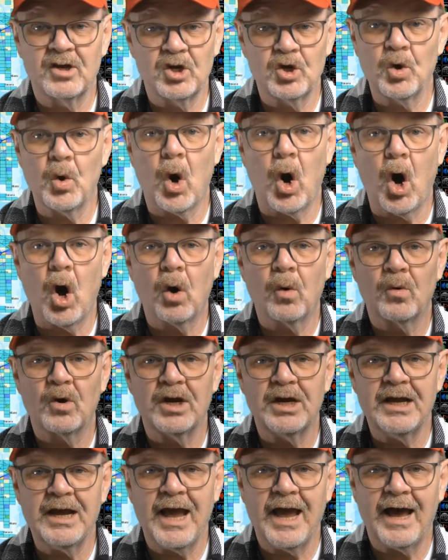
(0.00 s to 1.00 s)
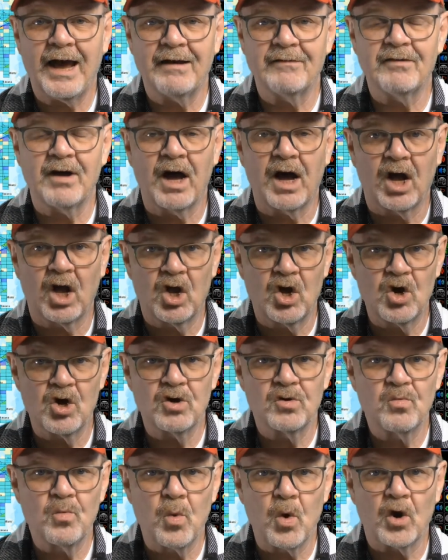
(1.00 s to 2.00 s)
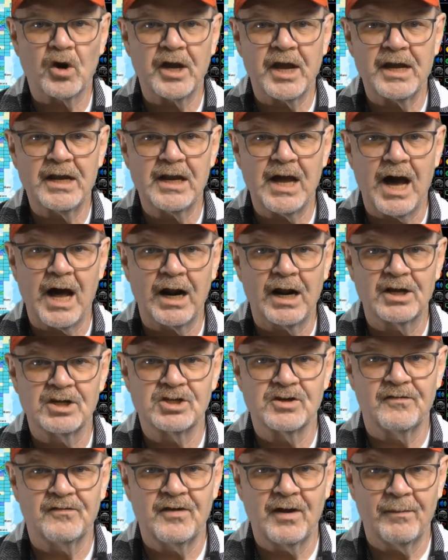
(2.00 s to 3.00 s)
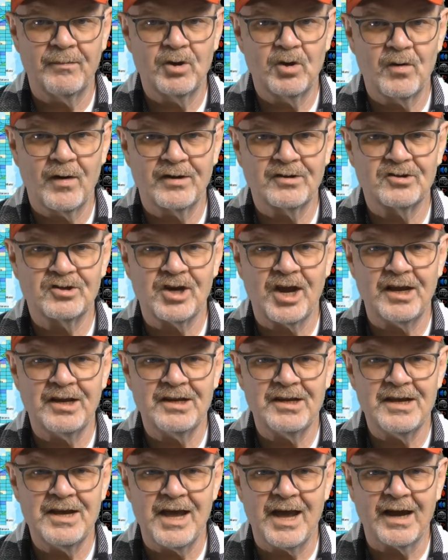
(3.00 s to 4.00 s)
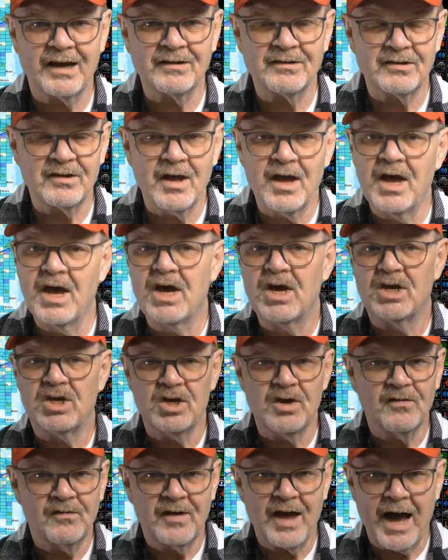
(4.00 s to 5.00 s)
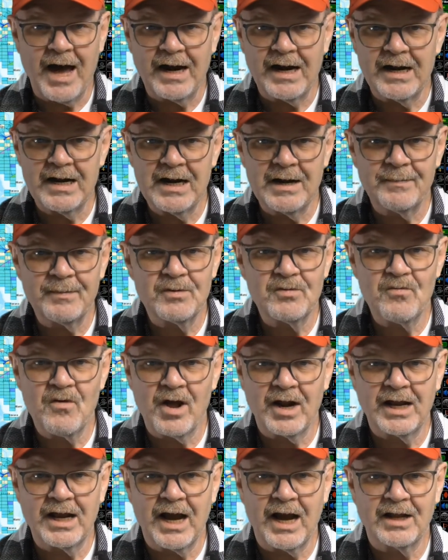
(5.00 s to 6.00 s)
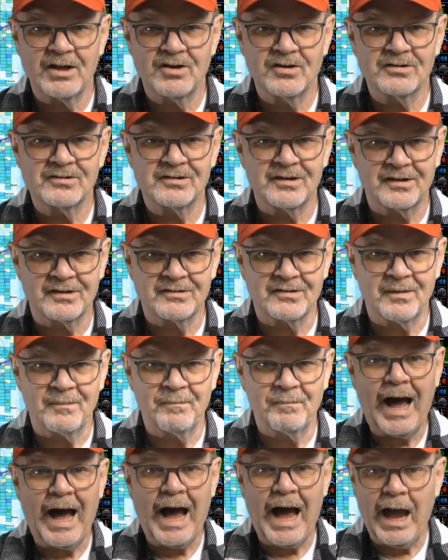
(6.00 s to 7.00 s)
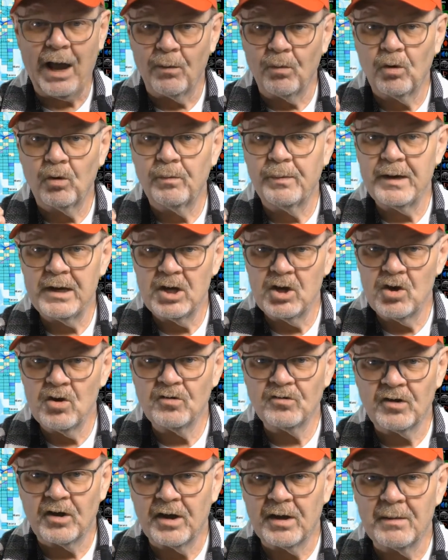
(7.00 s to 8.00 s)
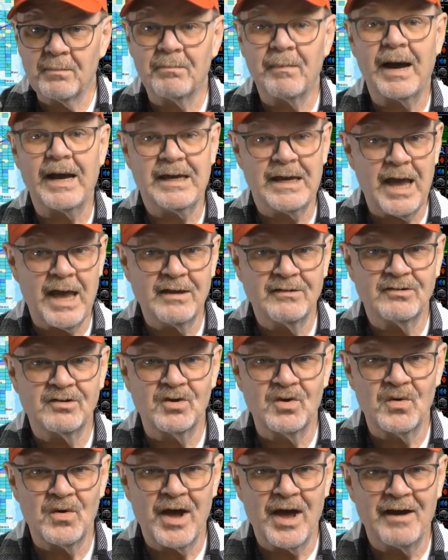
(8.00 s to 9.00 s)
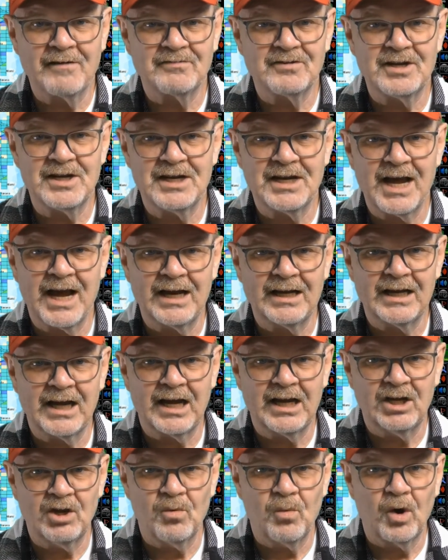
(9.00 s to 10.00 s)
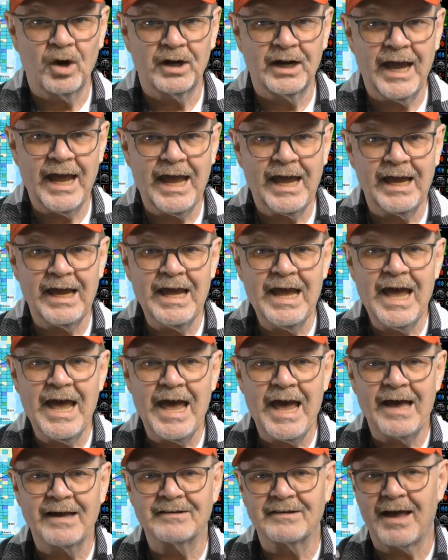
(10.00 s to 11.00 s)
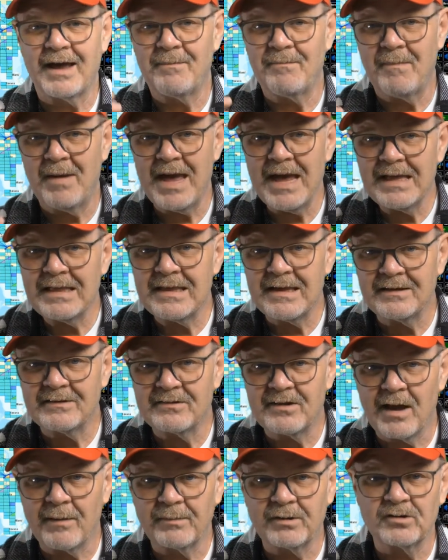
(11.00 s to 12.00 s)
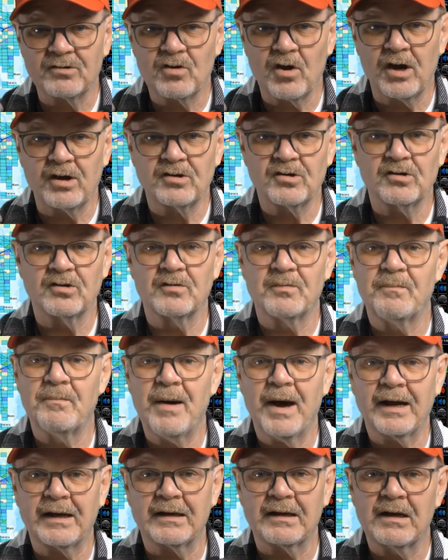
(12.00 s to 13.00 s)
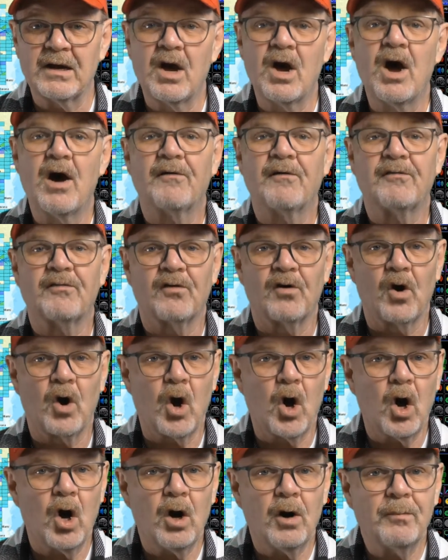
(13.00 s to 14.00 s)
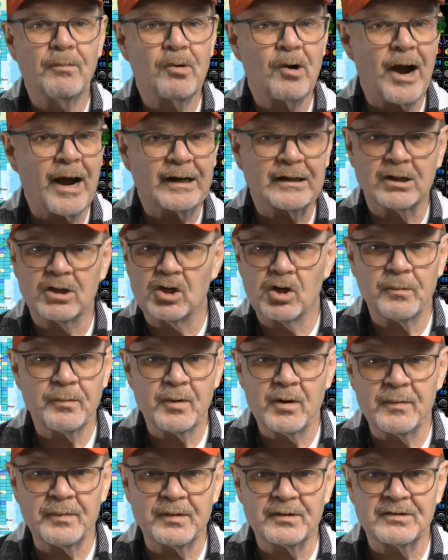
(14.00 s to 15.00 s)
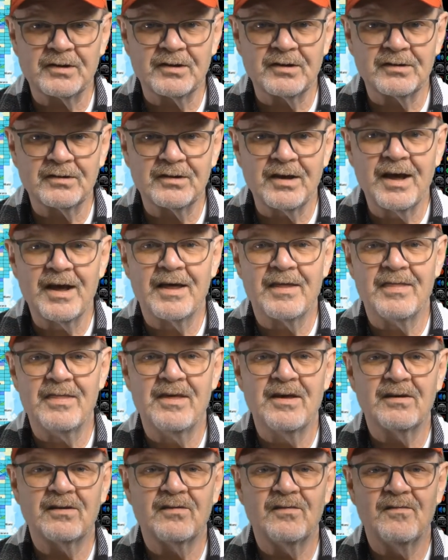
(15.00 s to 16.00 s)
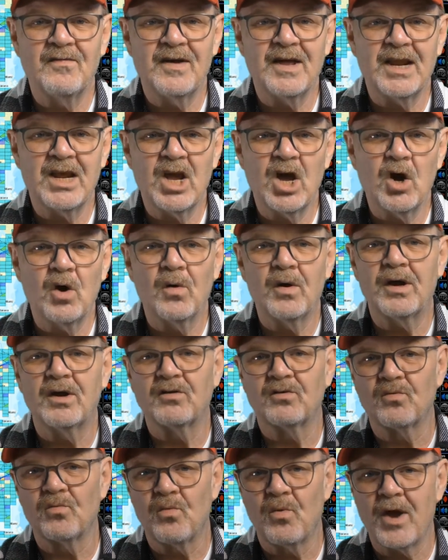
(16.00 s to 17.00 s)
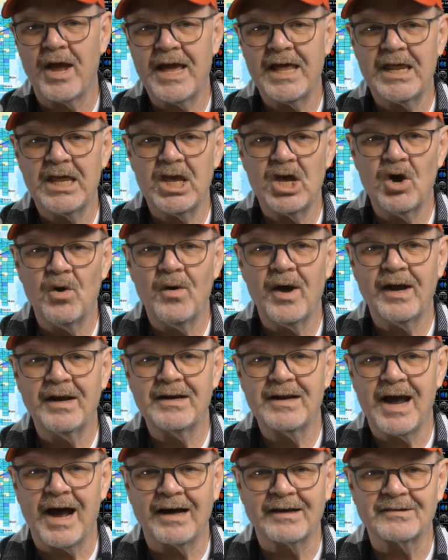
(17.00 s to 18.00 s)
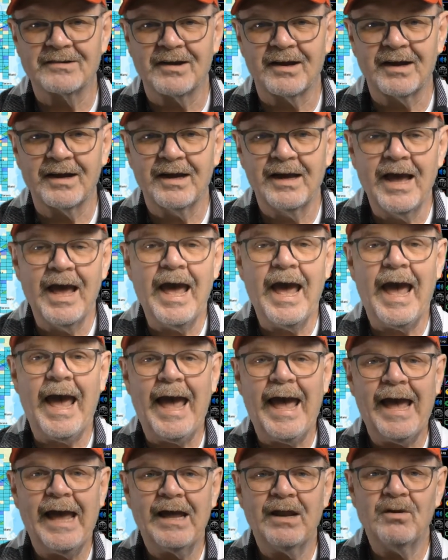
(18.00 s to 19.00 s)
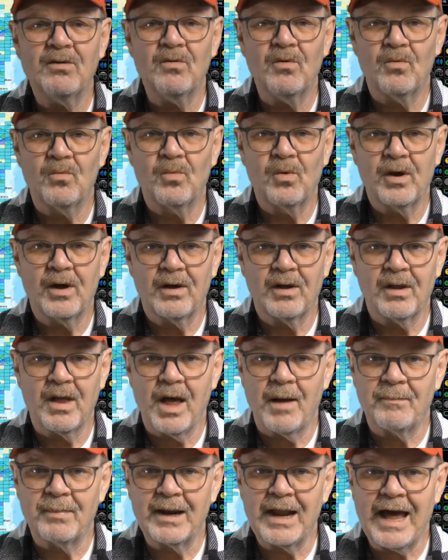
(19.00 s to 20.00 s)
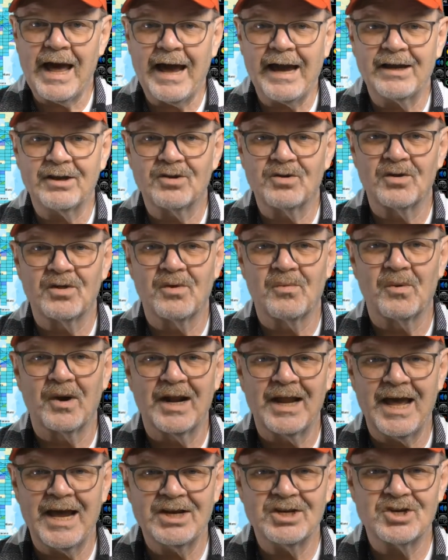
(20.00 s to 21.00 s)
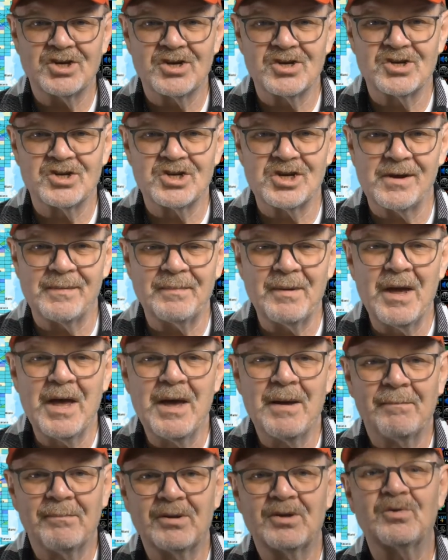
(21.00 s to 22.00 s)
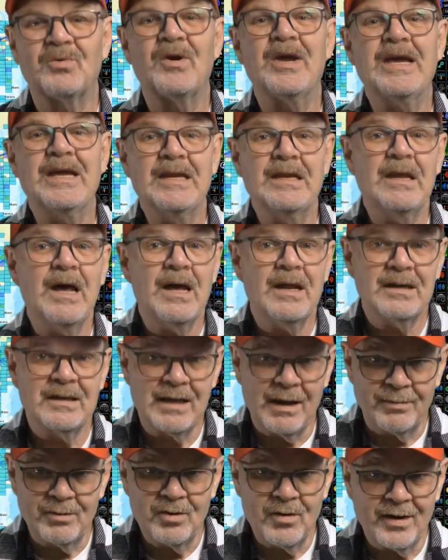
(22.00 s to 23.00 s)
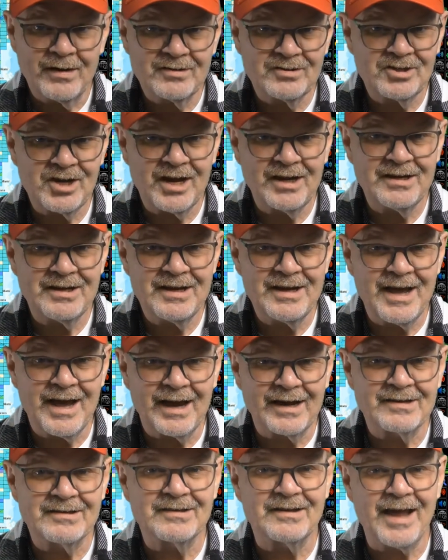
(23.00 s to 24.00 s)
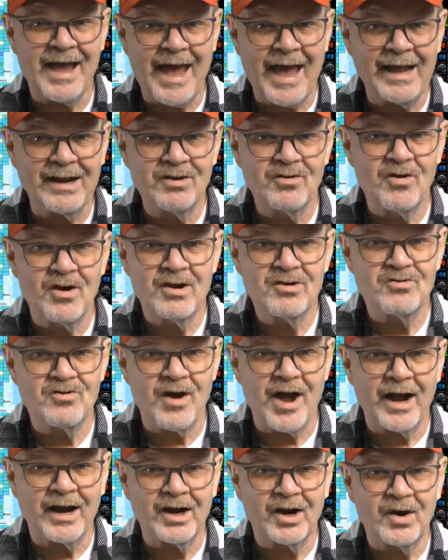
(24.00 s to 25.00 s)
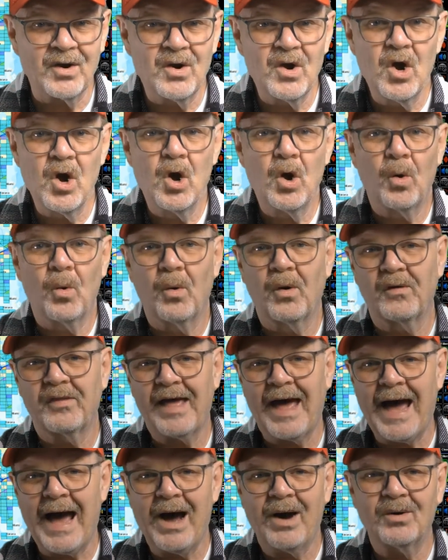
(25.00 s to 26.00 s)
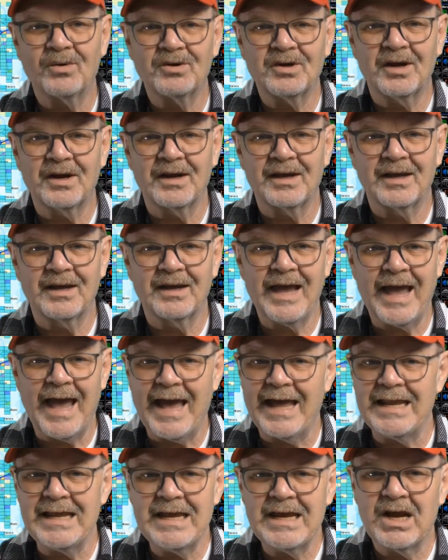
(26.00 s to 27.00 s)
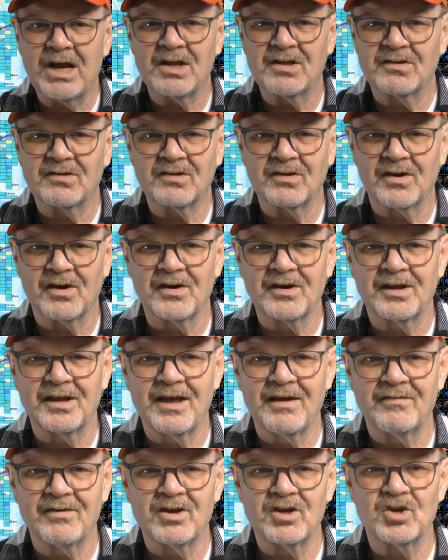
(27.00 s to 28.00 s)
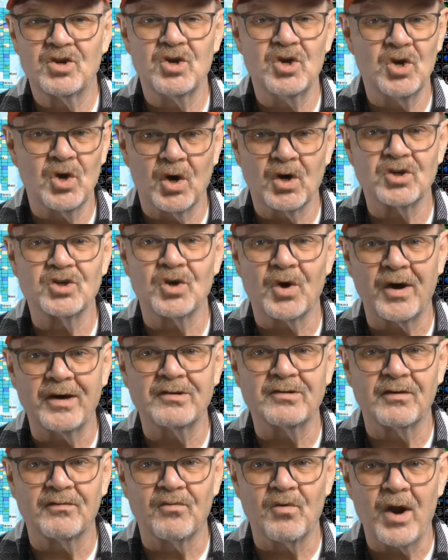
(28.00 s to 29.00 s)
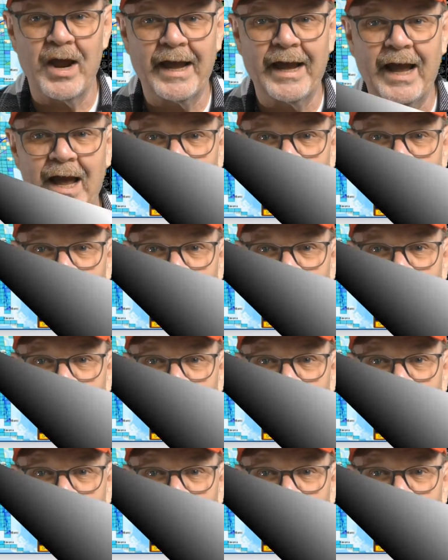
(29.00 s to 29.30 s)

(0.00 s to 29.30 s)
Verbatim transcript: that you already have a good working knowledge of WSJTX. You've got it up and running on your system. I will be using my Yaesu FT991A as I make these demonstrations, but for all practical purposes, this video is radio agnostic and will apply to the relationship between WSJTX and Grid Tracker without any concern given to your choice of rig.